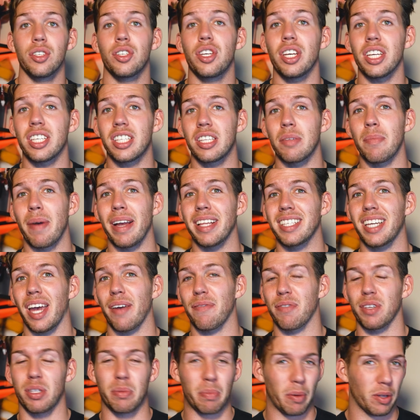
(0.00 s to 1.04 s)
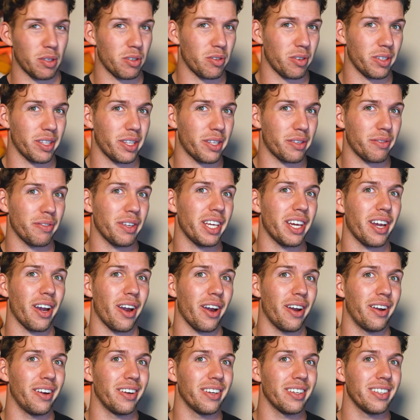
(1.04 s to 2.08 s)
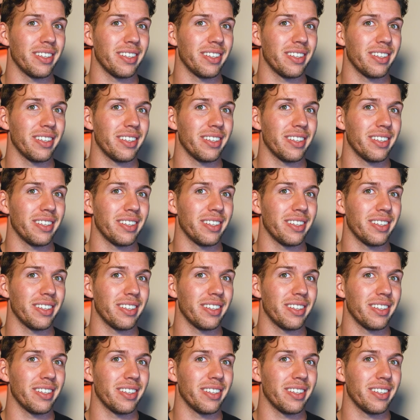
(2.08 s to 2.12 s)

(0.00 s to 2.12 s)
Cheers to Manscaped for sponsoring this video.